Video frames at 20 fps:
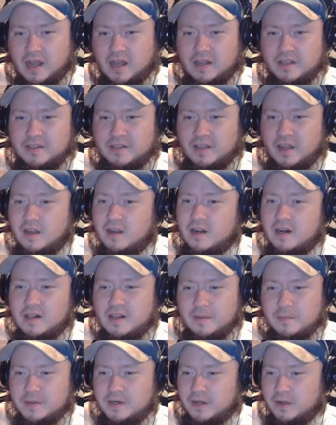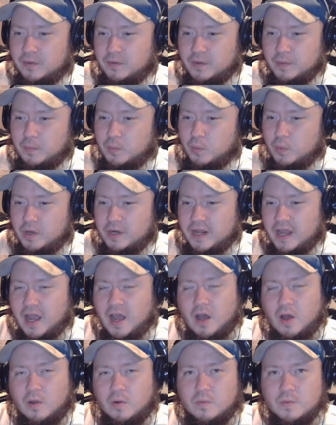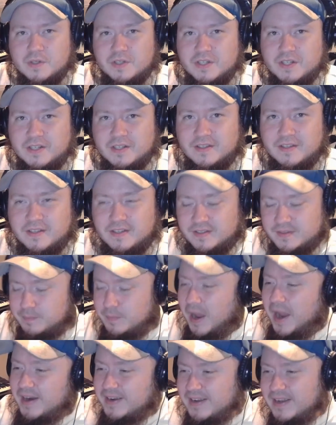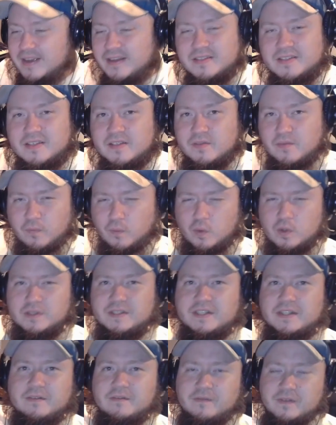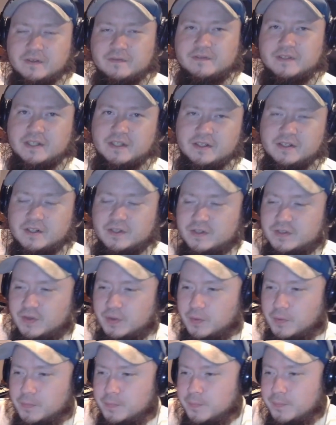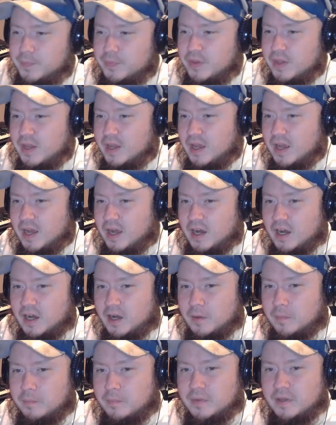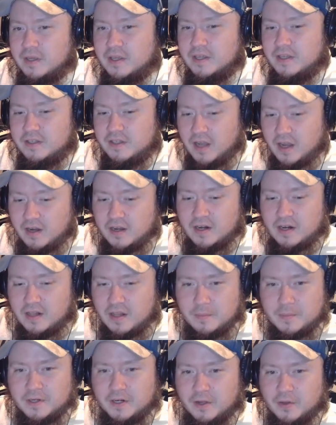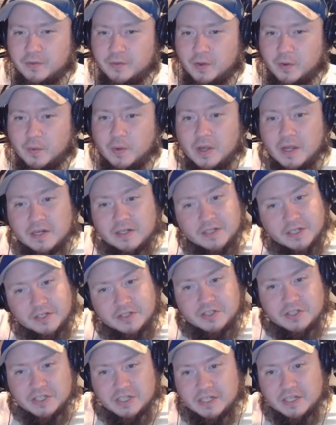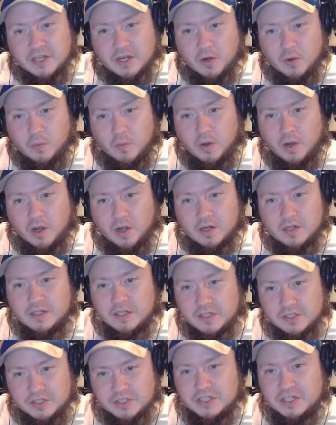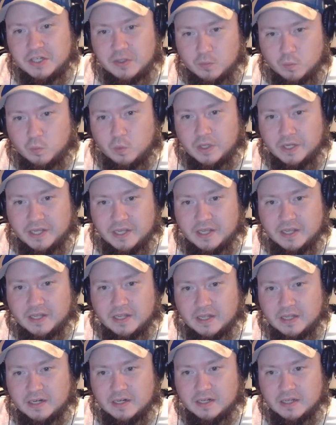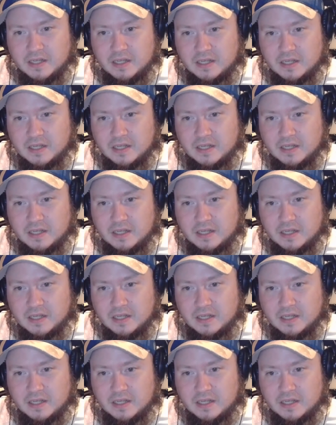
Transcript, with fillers: Y'all gotta let me know. Number one, how old was she in this? My guess is fourteen, fifteen years old. Um, y'all gotta let me know though. Did she go on? Did she win?